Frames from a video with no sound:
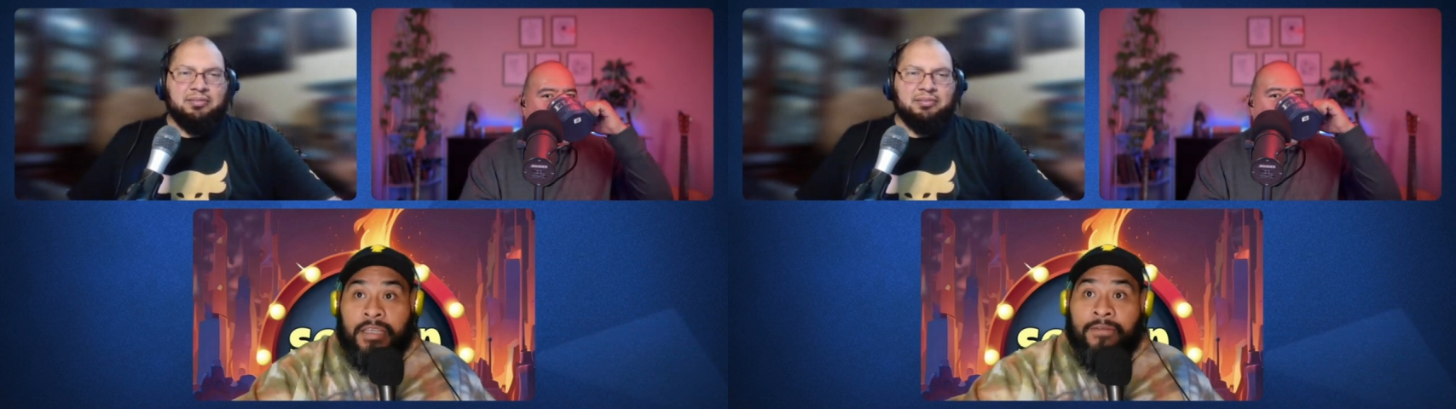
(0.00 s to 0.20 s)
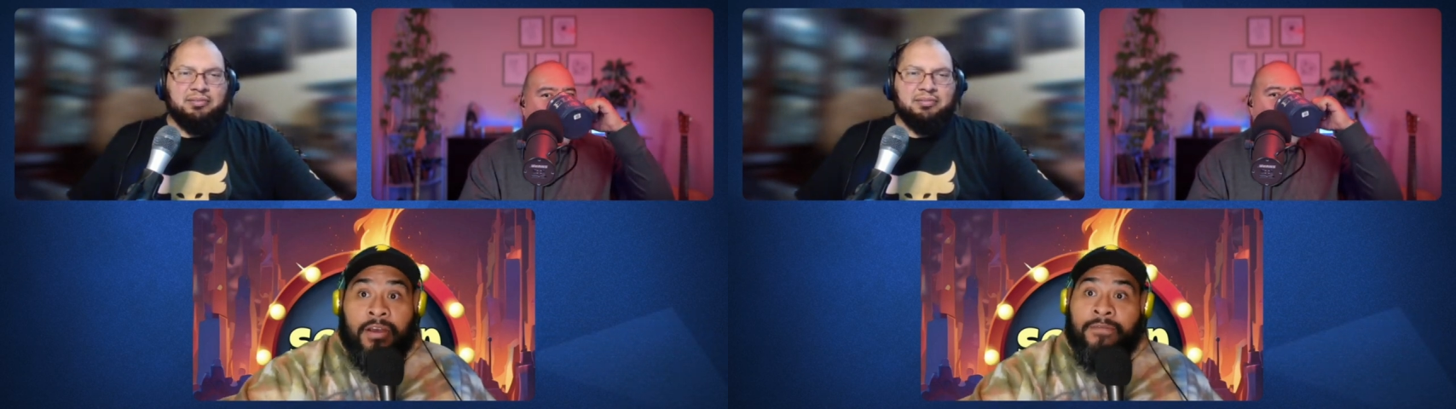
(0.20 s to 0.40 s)
Speaker 1: you know.
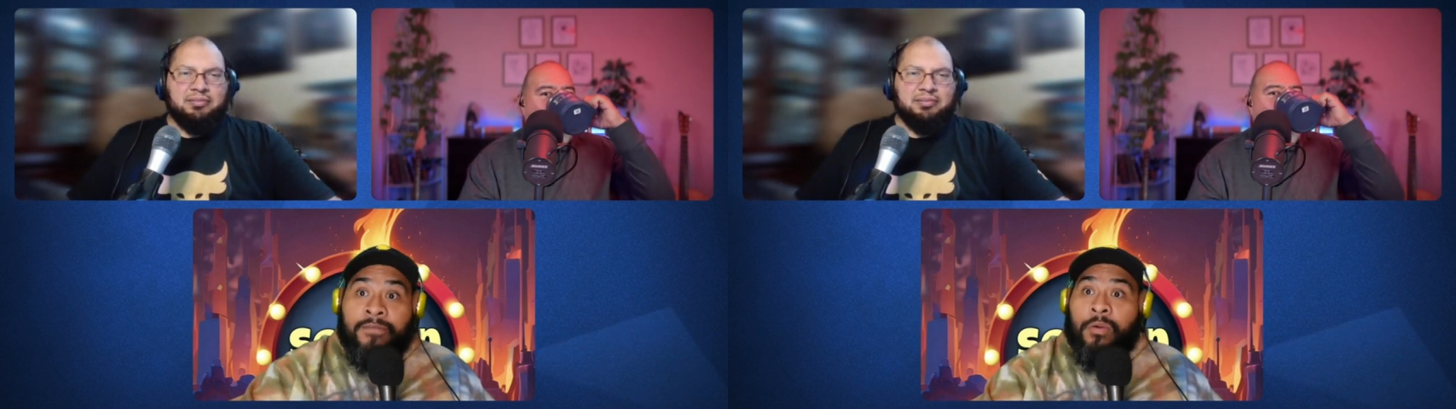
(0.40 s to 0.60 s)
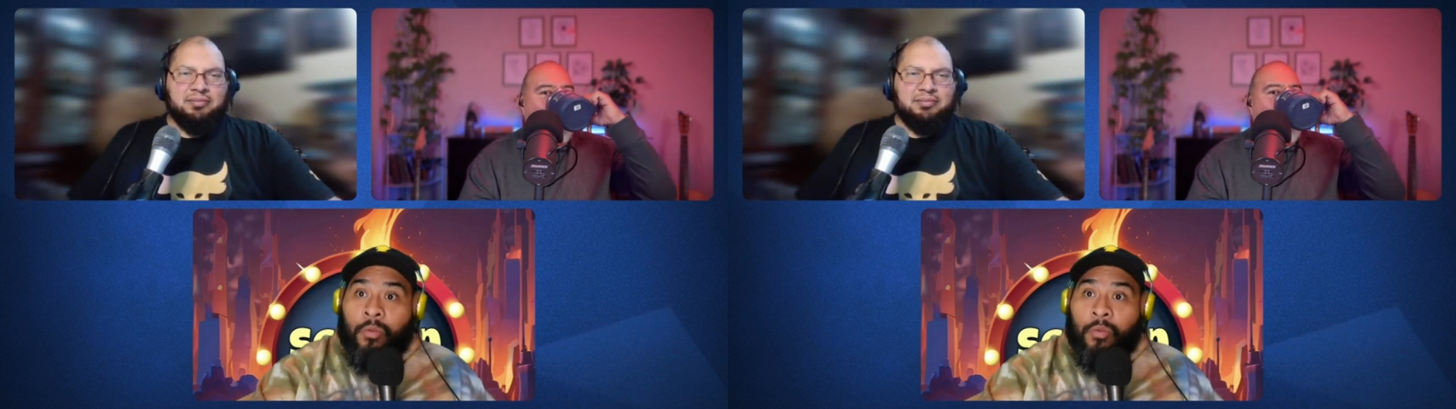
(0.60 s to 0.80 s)
ev
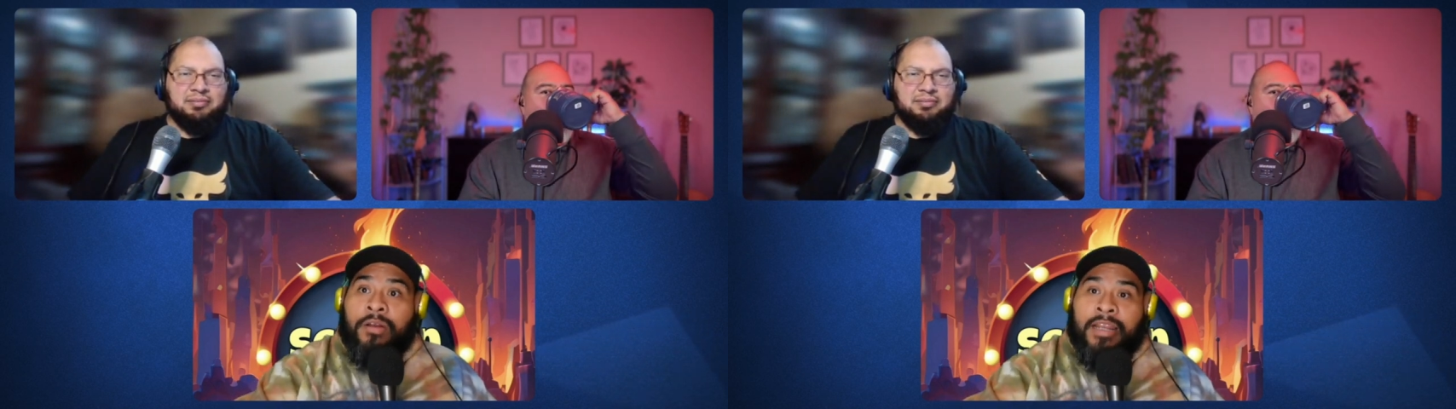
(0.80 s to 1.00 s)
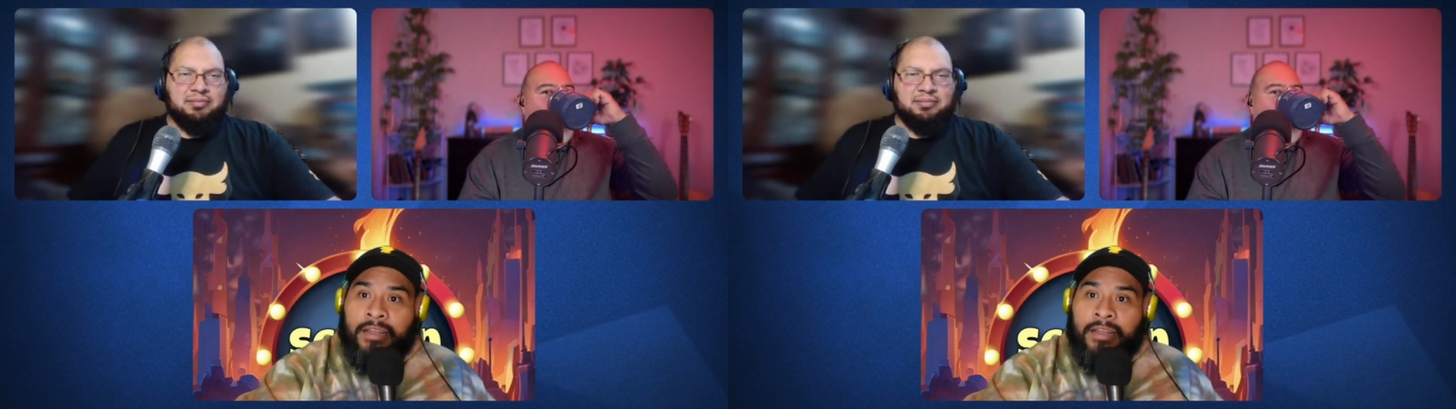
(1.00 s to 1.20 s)
everyone.
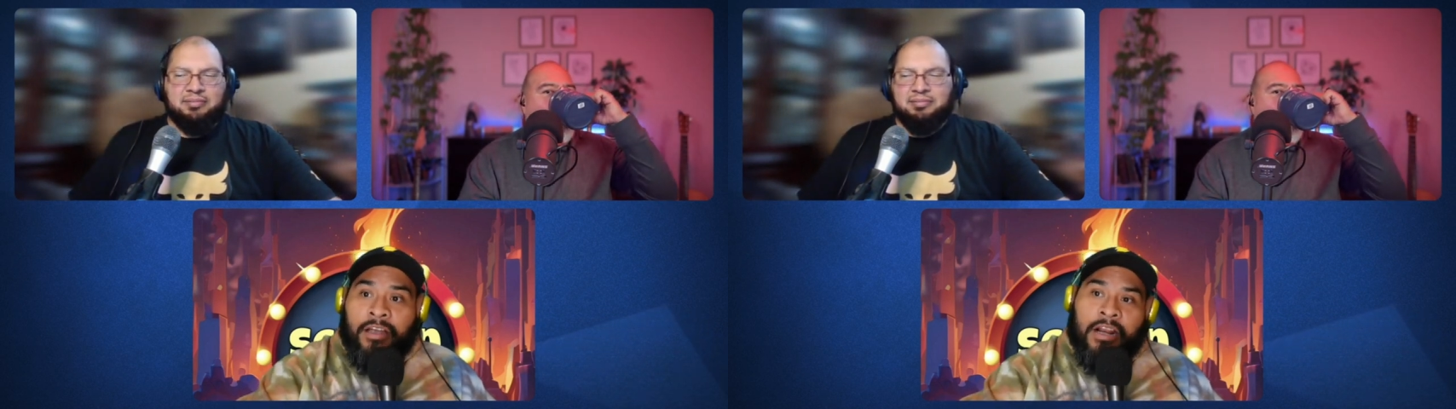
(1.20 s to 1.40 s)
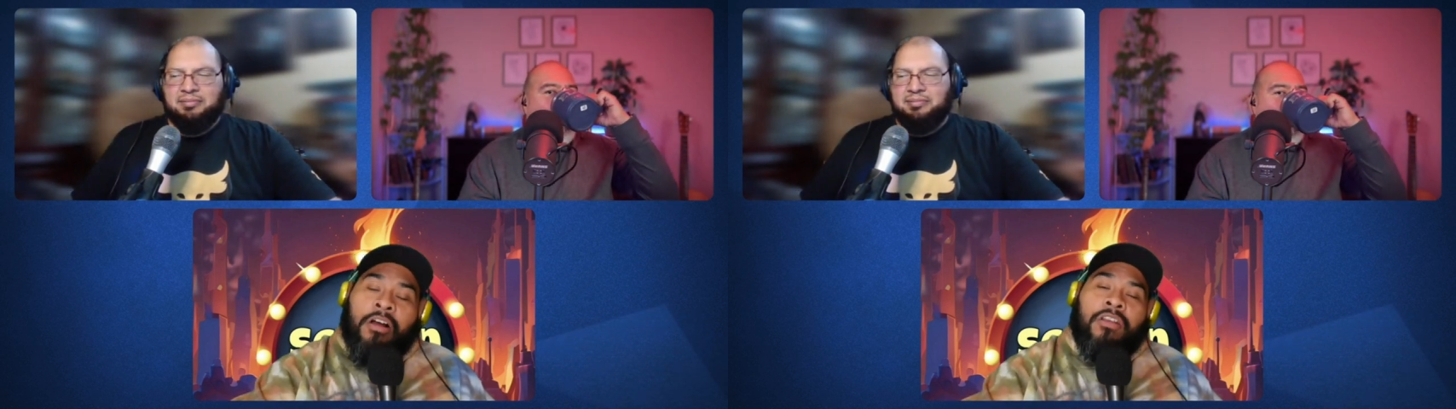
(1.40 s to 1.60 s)
Look
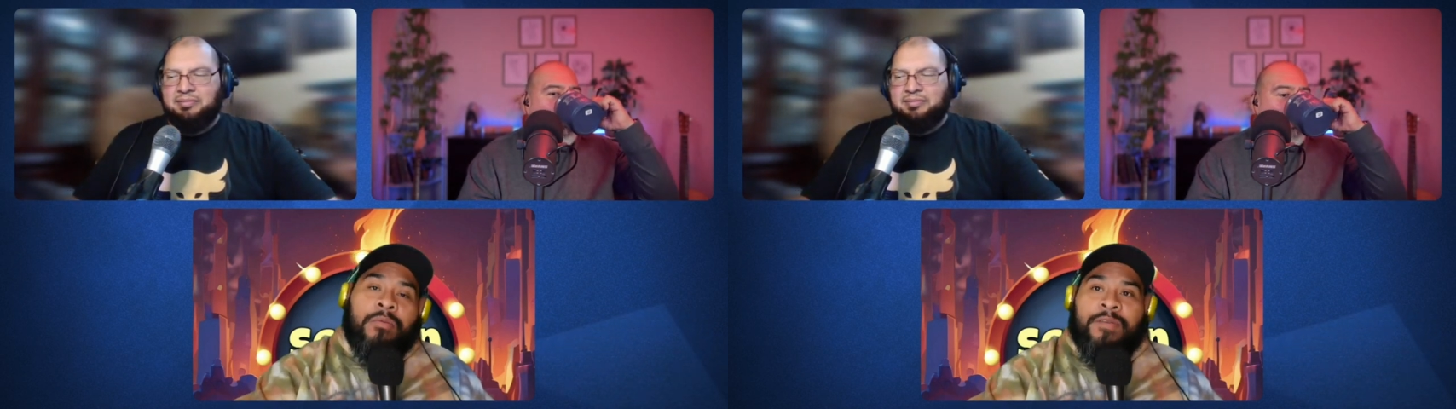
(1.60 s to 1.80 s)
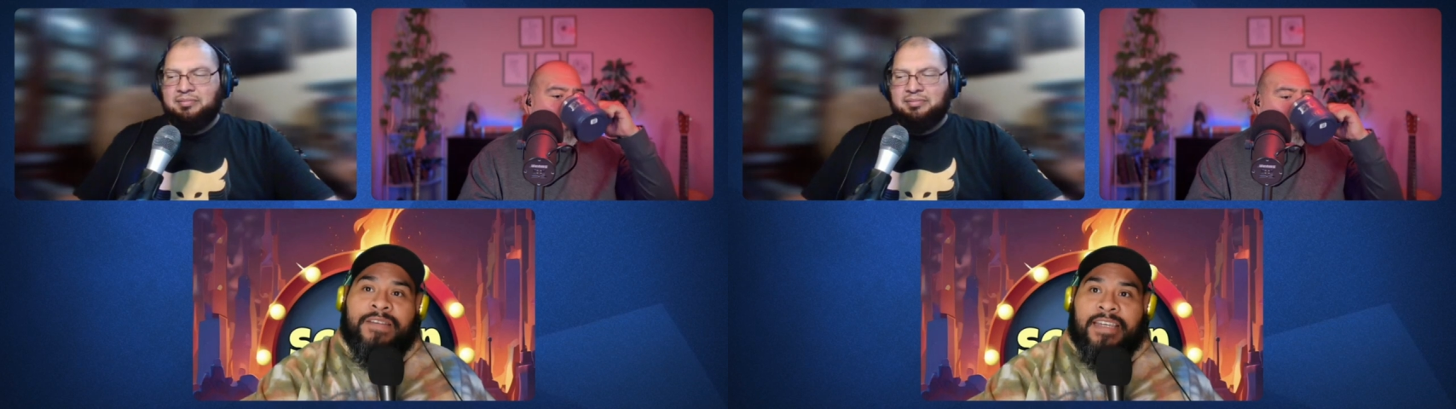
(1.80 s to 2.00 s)
at all the
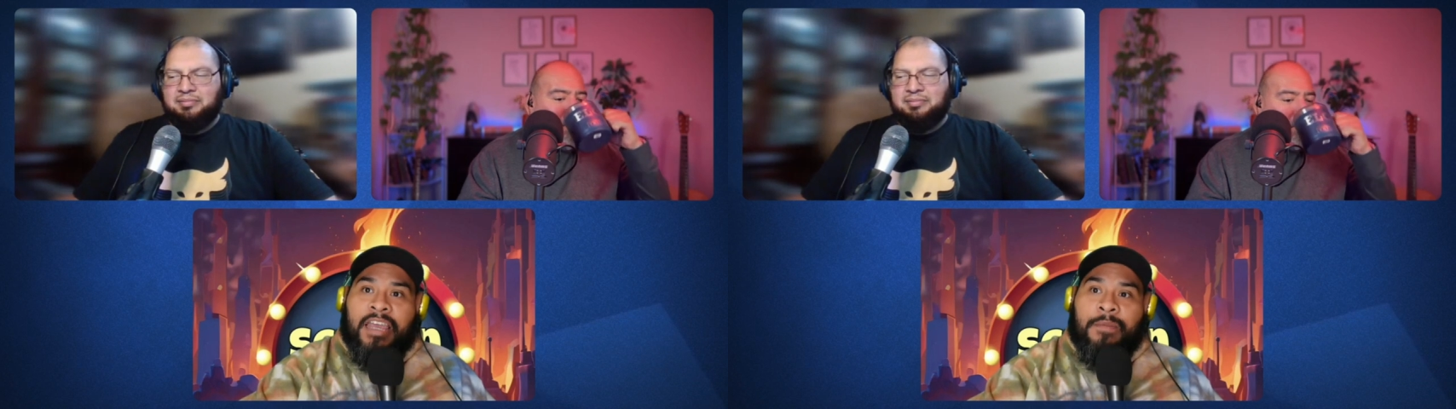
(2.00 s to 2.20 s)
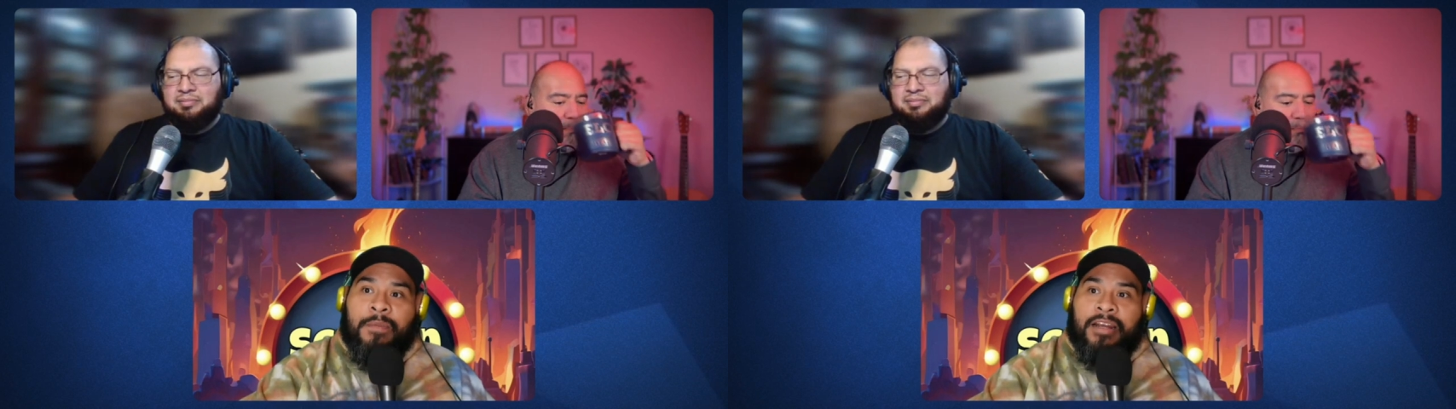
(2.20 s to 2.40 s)
movies that
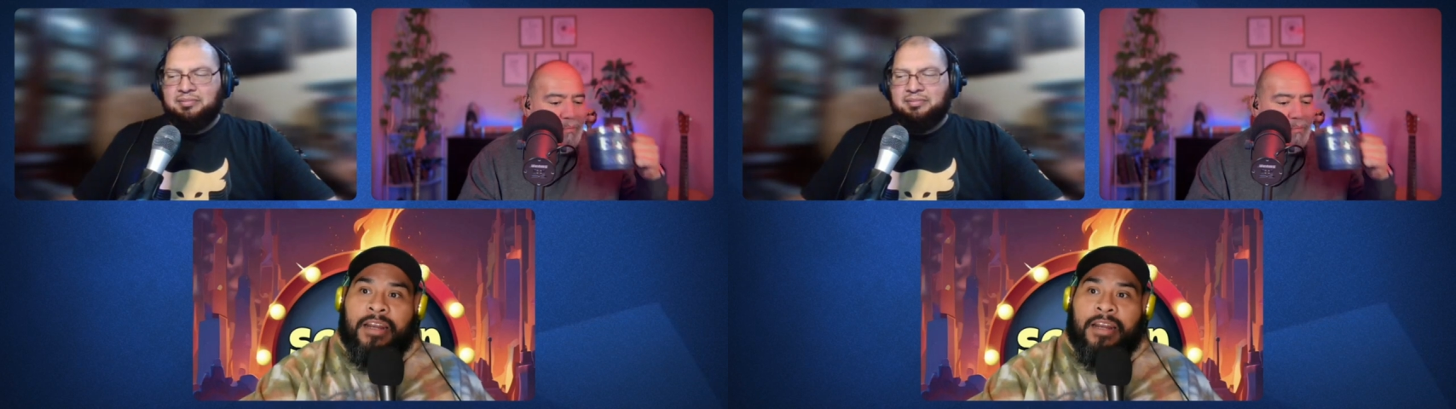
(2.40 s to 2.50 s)
came out in